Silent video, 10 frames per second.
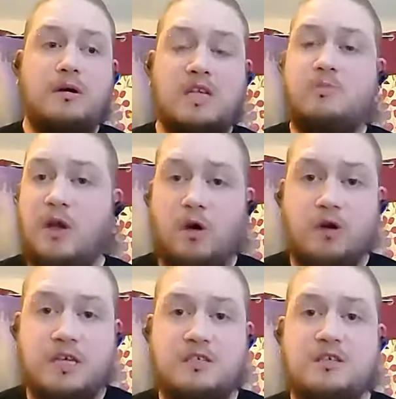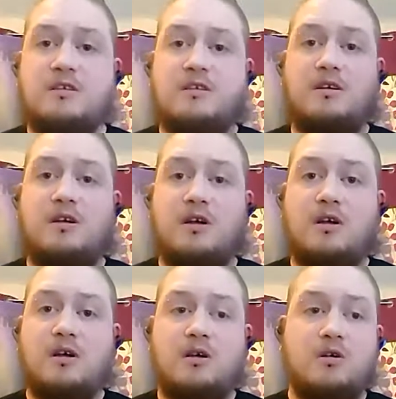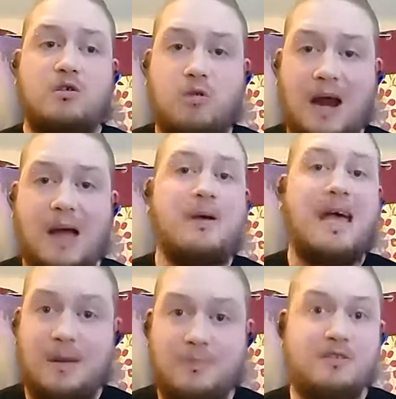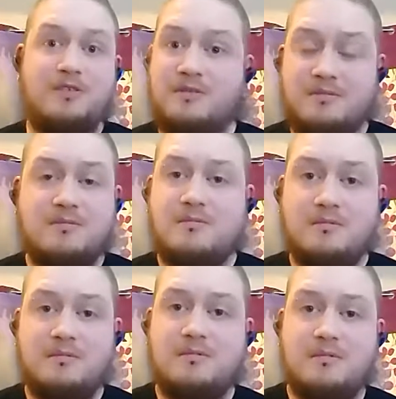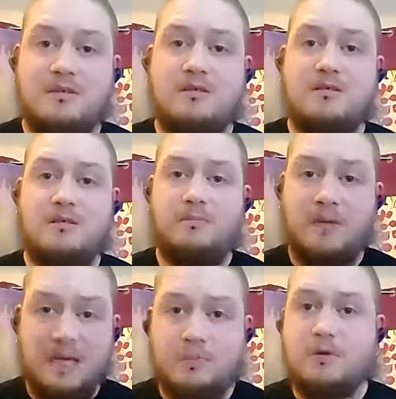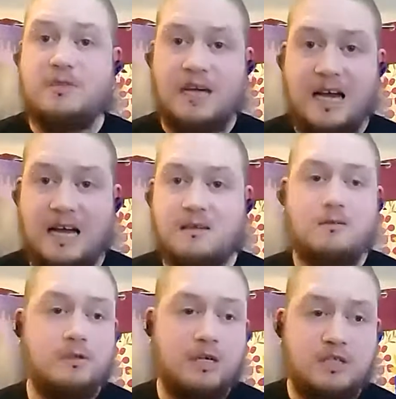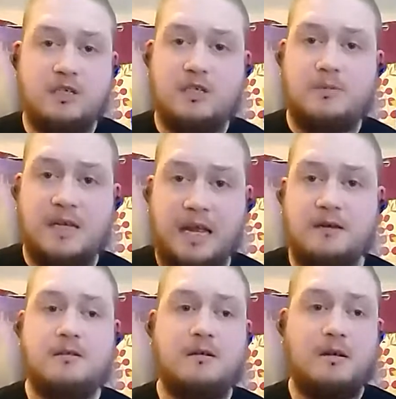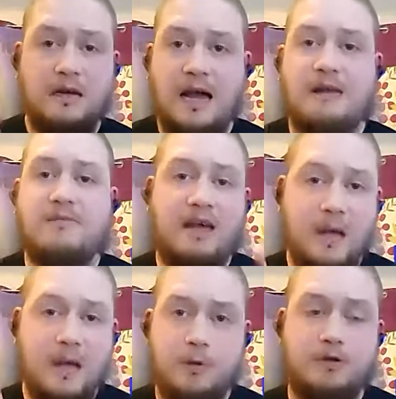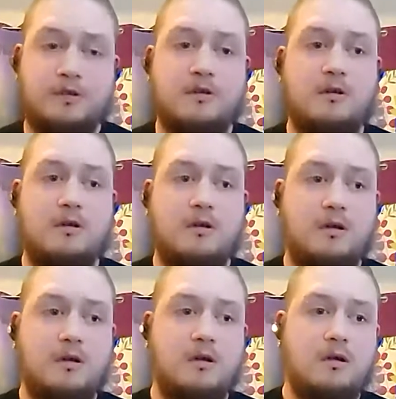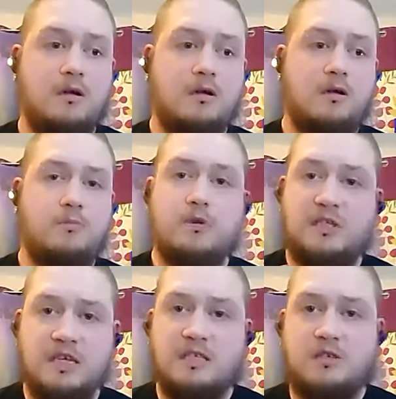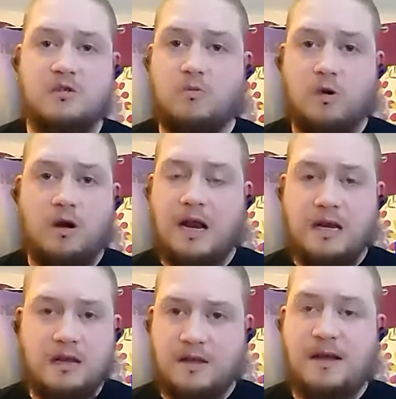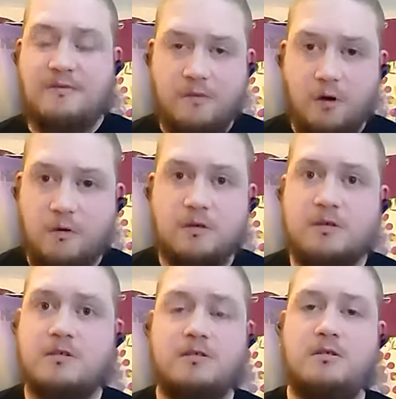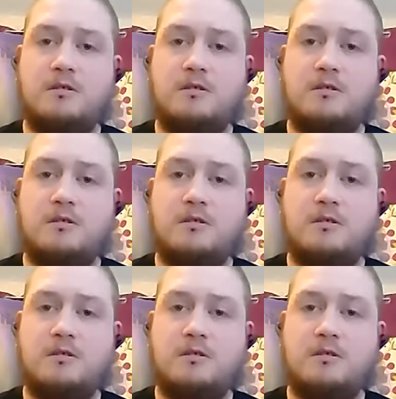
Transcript: Let's be honest crap happens. People die, relationships end, life happens. But Jesus doesn't want any of that for us.